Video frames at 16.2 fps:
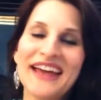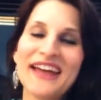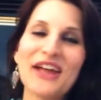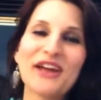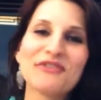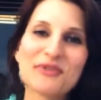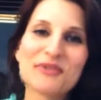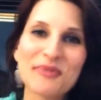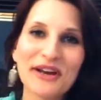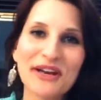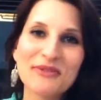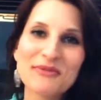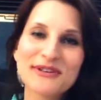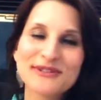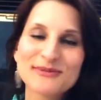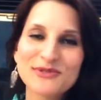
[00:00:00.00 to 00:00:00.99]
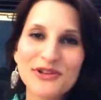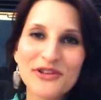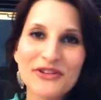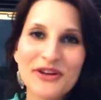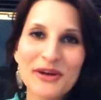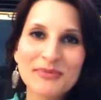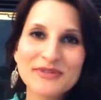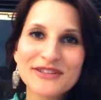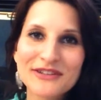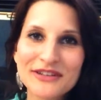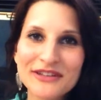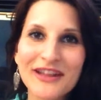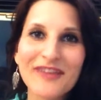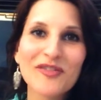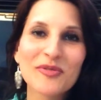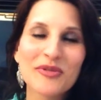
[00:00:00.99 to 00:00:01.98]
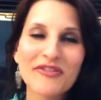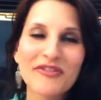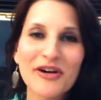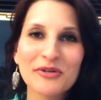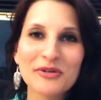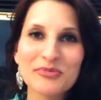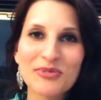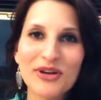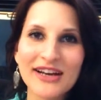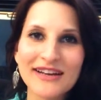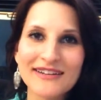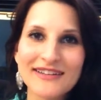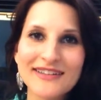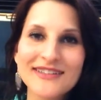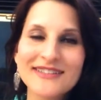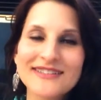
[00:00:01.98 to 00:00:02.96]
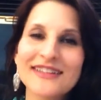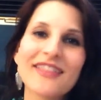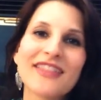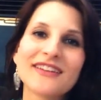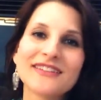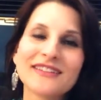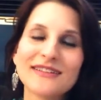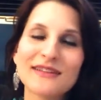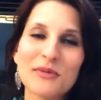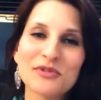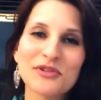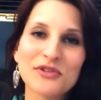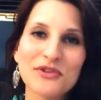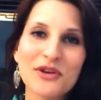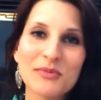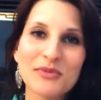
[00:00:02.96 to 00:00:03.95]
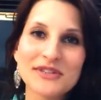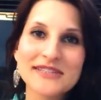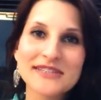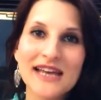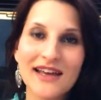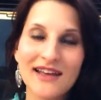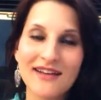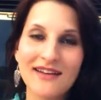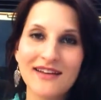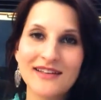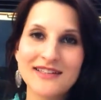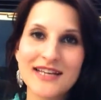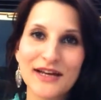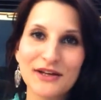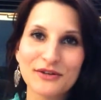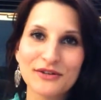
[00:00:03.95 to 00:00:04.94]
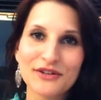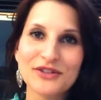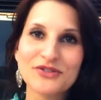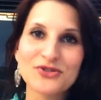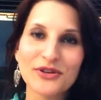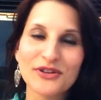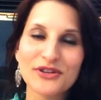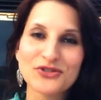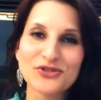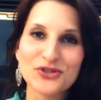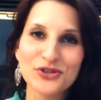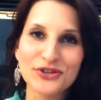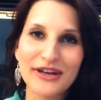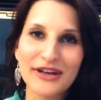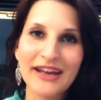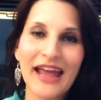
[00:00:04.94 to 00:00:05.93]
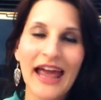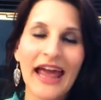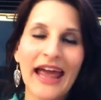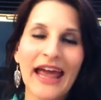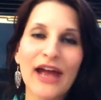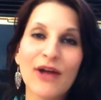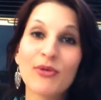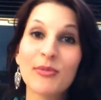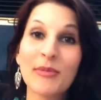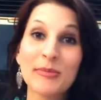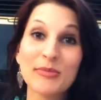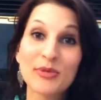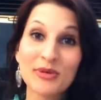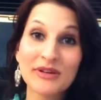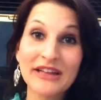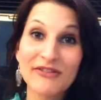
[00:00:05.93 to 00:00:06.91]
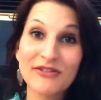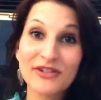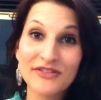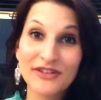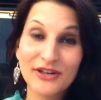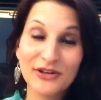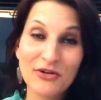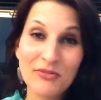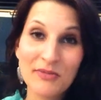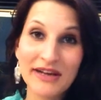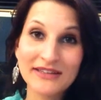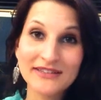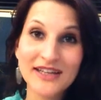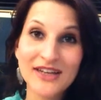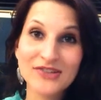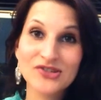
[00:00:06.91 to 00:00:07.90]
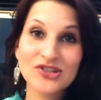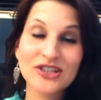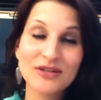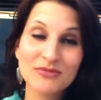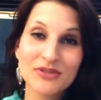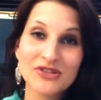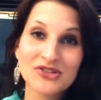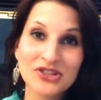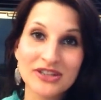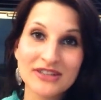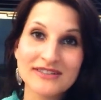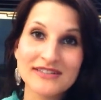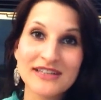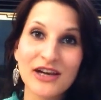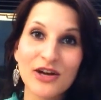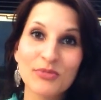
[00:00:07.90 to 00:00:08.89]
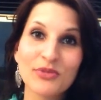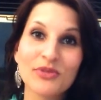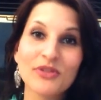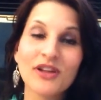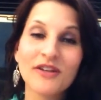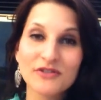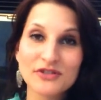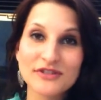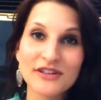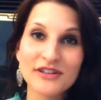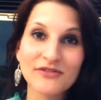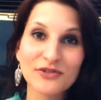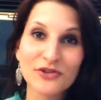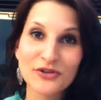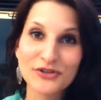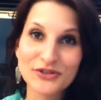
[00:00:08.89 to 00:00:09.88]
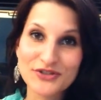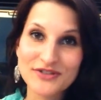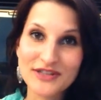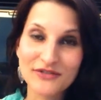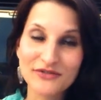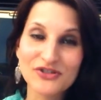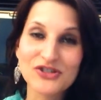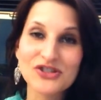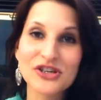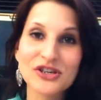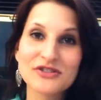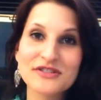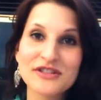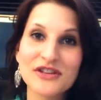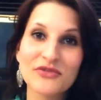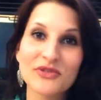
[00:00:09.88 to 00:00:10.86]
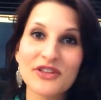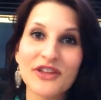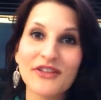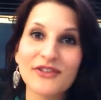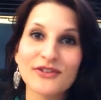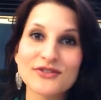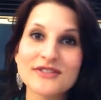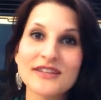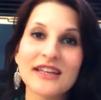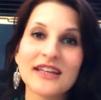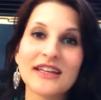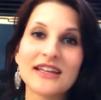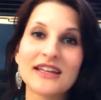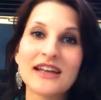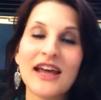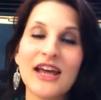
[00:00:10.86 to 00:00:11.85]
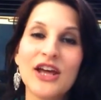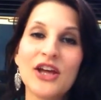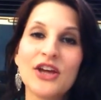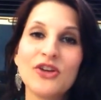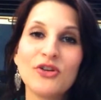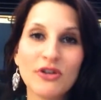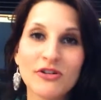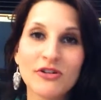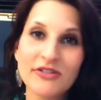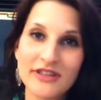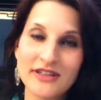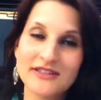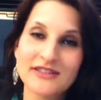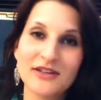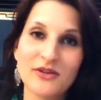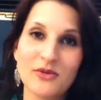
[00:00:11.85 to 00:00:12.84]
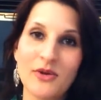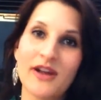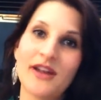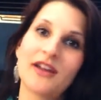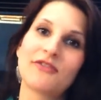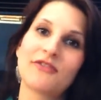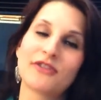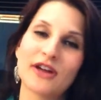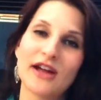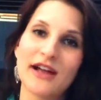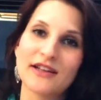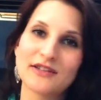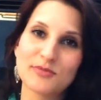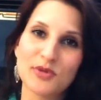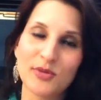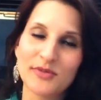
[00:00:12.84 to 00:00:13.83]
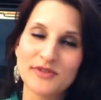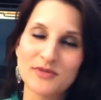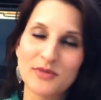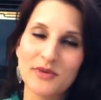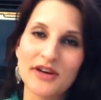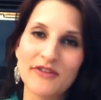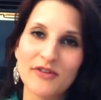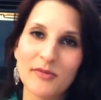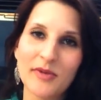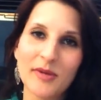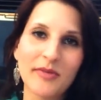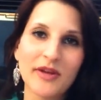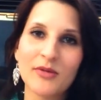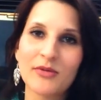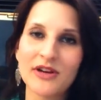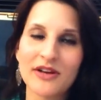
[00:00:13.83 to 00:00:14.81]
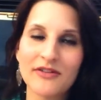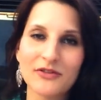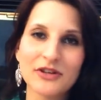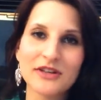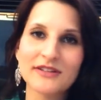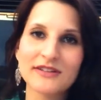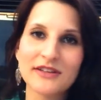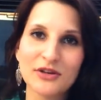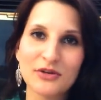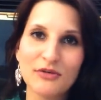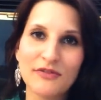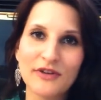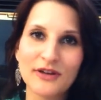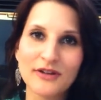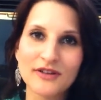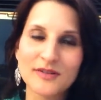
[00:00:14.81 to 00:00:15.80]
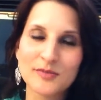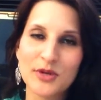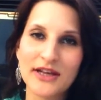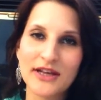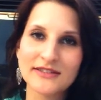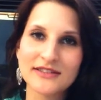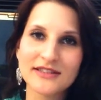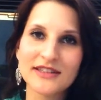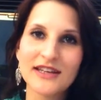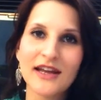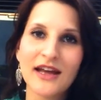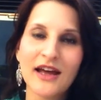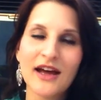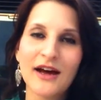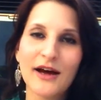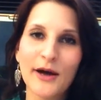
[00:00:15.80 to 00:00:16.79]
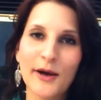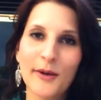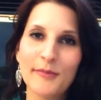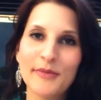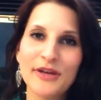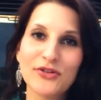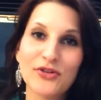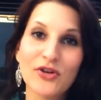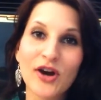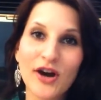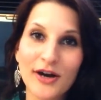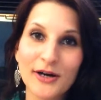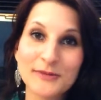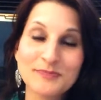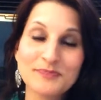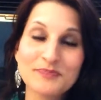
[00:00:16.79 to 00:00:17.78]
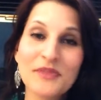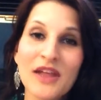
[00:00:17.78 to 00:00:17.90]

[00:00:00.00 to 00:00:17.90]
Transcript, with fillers: Hey, everybody, welcome to another episode of Love Above All with Brandis. This is episode number 10 entitled Enjoy the Journey. And remember, with every video, my intention and mission is to help you love yourself, know yourself, and share yourself with others in your authentic way for God's purpose, whatever it may be, whatever it is that you feel is planted um, in your heart.